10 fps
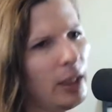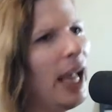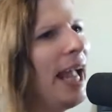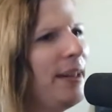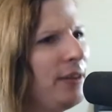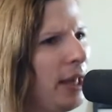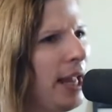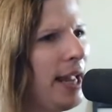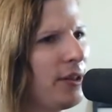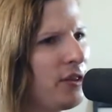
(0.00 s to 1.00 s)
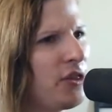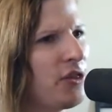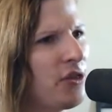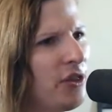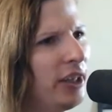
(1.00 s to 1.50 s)
And
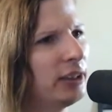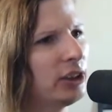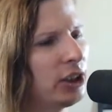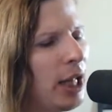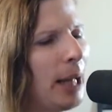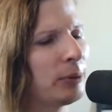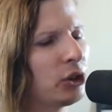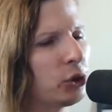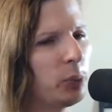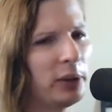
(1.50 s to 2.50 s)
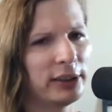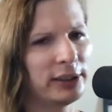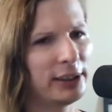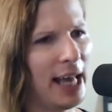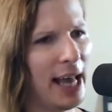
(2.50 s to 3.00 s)
the synopsis
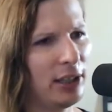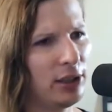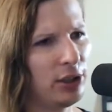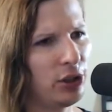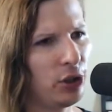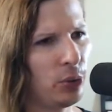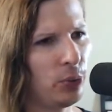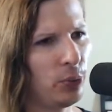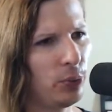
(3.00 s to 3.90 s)
was that you